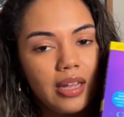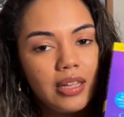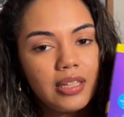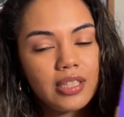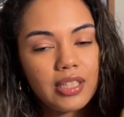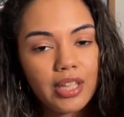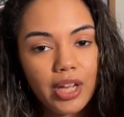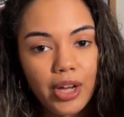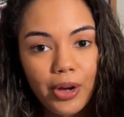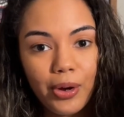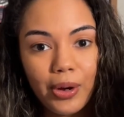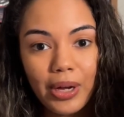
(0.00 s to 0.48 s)

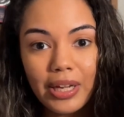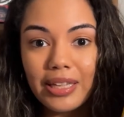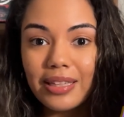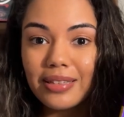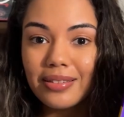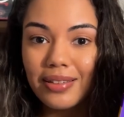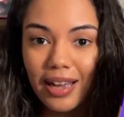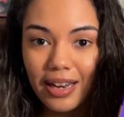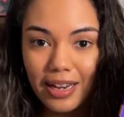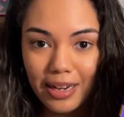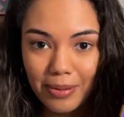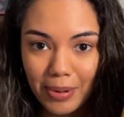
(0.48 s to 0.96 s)
So
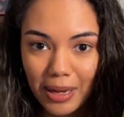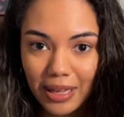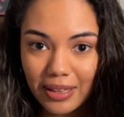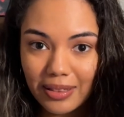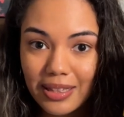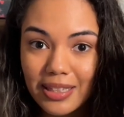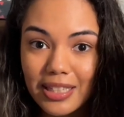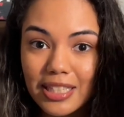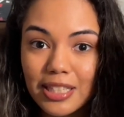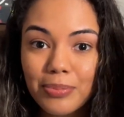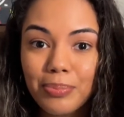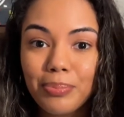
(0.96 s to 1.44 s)
excited about
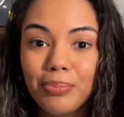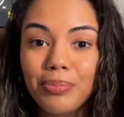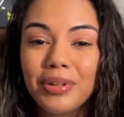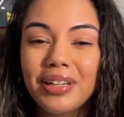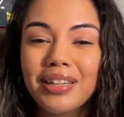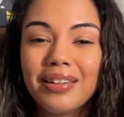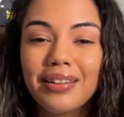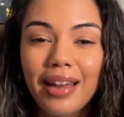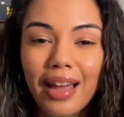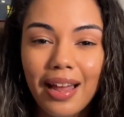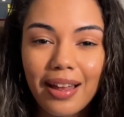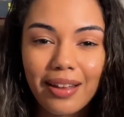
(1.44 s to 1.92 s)
this, but
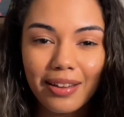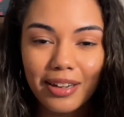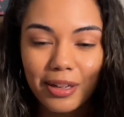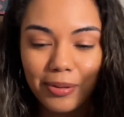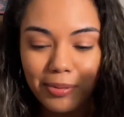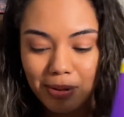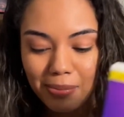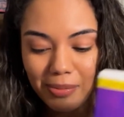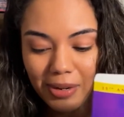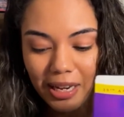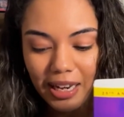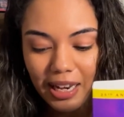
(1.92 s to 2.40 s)
not going to
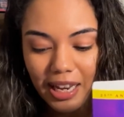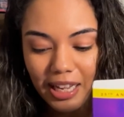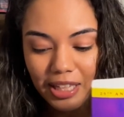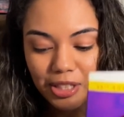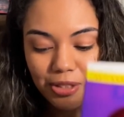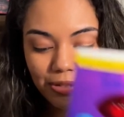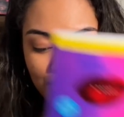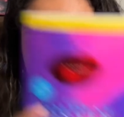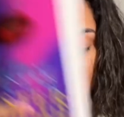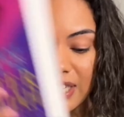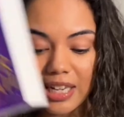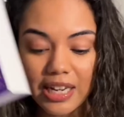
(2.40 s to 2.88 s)
be my
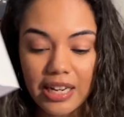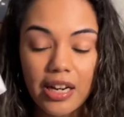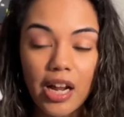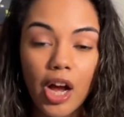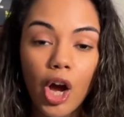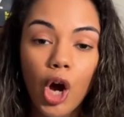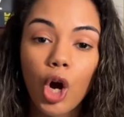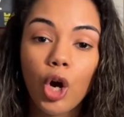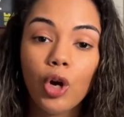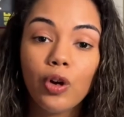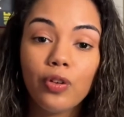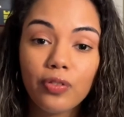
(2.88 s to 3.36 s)
next read.
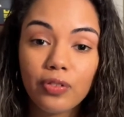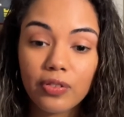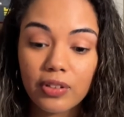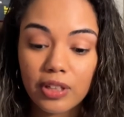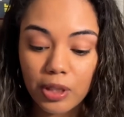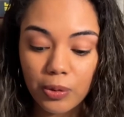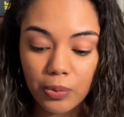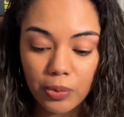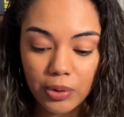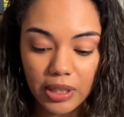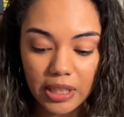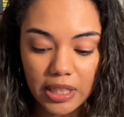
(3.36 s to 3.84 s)
Hopefully
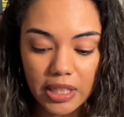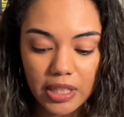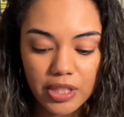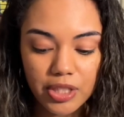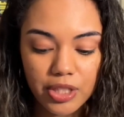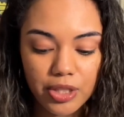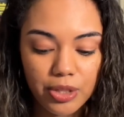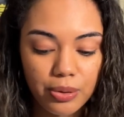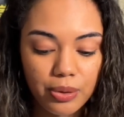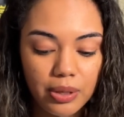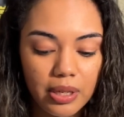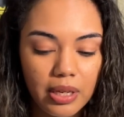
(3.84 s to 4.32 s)
we'll get
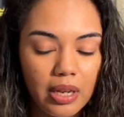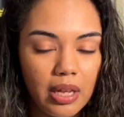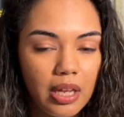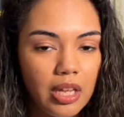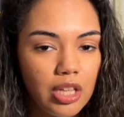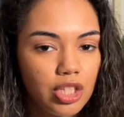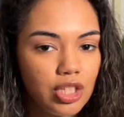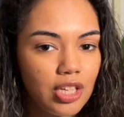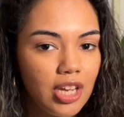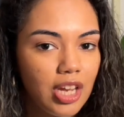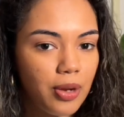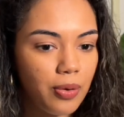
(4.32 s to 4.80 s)
to it in
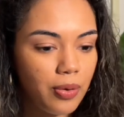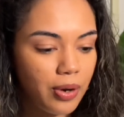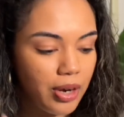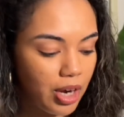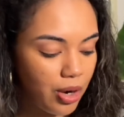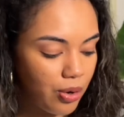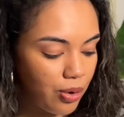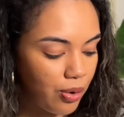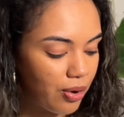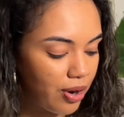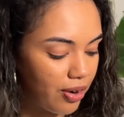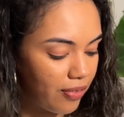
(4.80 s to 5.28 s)
January
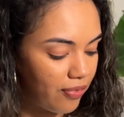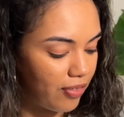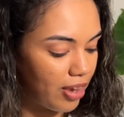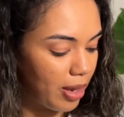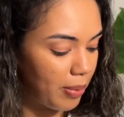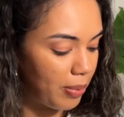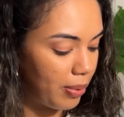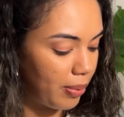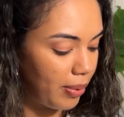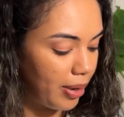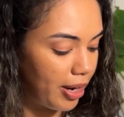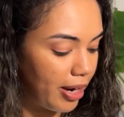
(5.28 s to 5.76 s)
or
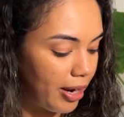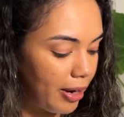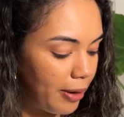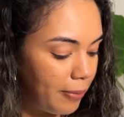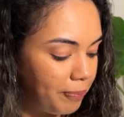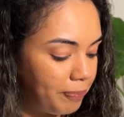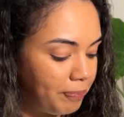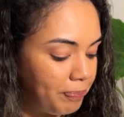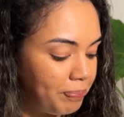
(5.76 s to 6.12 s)
February.